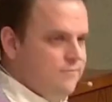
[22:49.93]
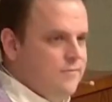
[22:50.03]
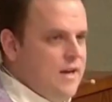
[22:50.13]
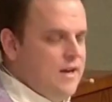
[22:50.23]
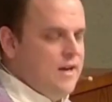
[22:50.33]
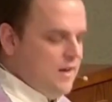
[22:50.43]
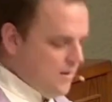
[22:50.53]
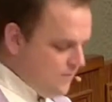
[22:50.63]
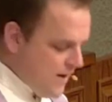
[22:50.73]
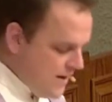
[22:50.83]
and it
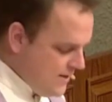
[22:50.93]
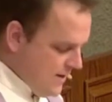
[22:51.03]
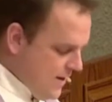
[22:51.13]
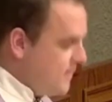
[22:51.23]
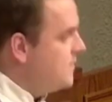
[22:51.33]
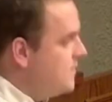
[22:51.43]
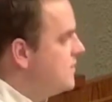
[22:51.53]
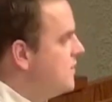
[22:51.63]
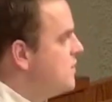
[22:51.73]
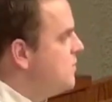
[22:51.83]
invites us to
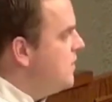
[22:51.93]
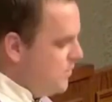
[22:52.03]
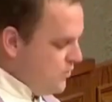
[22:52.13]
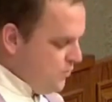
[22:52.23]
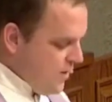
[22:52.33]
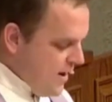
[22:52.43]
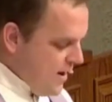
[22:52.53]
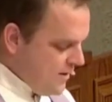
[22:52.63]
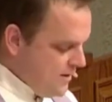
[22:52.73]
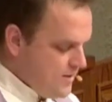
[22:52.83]
the spiritual
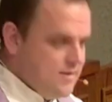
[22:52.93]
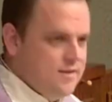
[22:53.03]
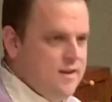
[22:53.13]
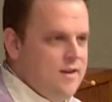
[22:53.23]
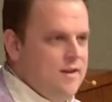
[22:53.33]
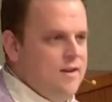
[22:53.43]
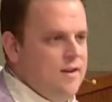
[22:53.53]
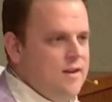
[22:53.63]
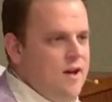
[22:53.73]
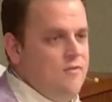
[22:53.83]
practice
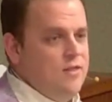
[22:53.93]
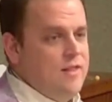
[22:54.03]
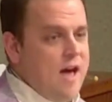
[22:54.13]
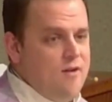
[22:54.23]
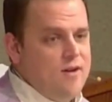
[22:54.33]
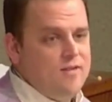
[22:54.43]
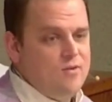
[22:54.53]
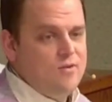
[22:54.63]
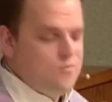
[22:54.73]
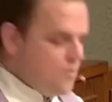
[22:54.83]
of allowing
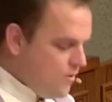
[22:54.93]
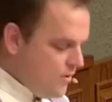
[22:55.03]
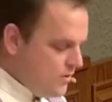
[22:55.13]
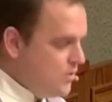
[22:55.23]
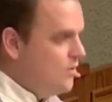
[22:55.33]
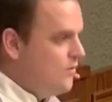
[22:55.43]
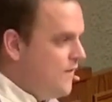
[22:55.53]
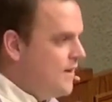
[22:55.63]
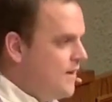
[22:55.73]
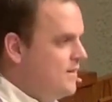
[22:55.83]
the world to
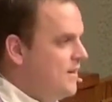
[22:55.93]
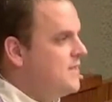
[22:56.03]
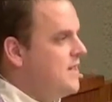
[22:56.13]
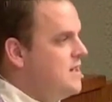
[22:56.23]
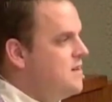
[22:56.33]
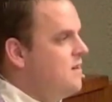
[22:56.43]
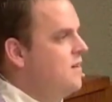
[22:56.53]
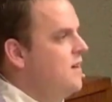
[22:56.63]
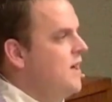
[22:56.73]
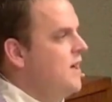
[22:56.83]
affect us
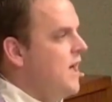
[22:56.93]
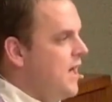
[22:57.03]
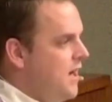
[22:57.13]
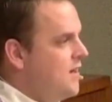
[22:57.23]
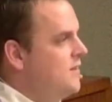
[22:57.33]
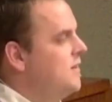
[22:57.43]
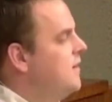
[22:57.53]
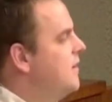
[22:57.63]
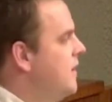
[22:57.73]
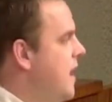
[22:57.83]
here and
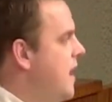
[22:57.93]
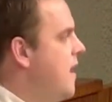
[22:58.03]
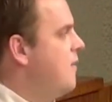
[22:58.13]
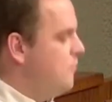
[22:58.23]
now.